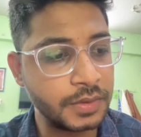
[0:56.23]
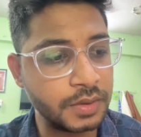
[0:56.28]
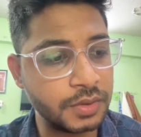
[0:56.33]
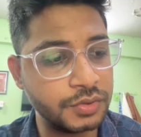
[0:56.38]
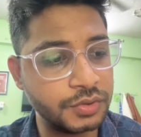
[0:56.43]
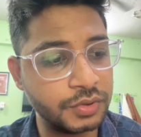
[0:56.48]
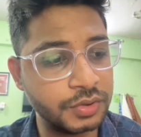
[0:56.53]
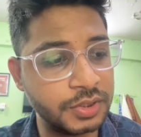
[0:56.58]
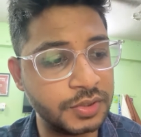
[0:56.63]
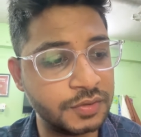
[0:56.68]

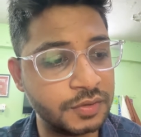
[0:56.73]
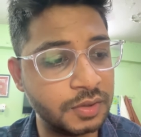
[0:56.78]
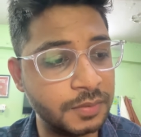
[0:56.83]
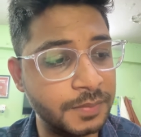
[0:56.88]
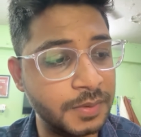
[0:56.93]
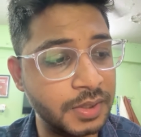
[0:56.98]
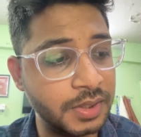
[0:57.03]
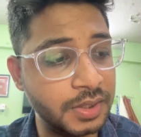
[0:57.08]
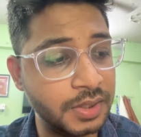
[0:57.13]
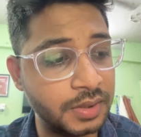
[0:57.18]
So this will
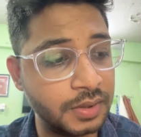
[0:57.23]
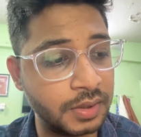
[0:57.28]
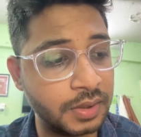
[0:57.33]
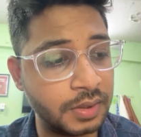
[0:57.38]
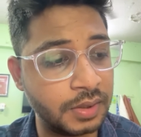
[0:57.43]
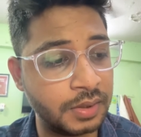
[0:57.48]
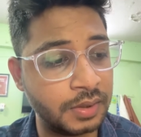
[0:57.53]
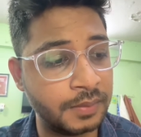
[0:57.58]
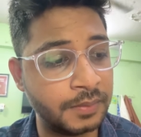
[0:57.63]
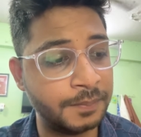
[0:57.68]
be
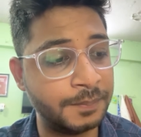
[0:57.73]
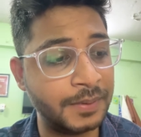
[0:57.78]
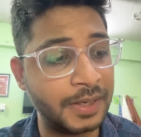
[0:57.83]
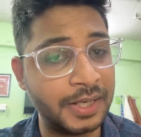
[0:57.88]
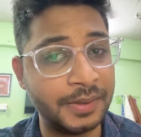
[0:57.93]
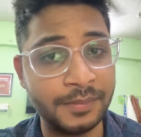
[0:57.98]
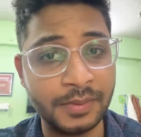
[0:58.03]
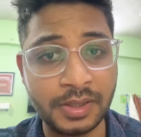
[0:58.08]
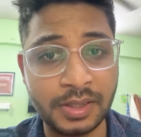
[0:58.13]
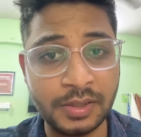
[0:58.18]

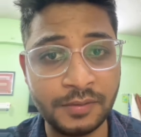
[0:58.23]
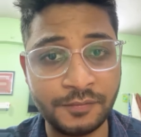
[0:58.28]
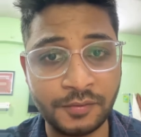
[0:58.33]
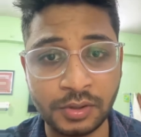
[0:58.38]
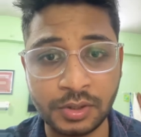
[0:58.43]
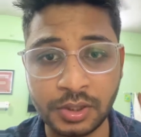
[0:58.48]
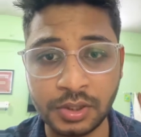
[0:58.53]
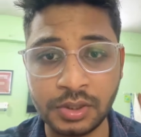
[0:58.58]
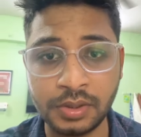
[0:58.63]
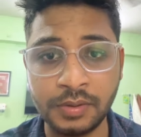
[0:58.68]
primarily for
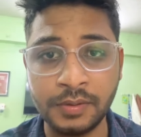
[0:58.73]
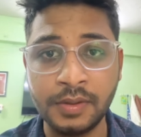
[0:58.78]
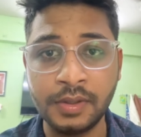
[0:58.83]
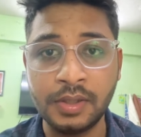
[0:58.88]
the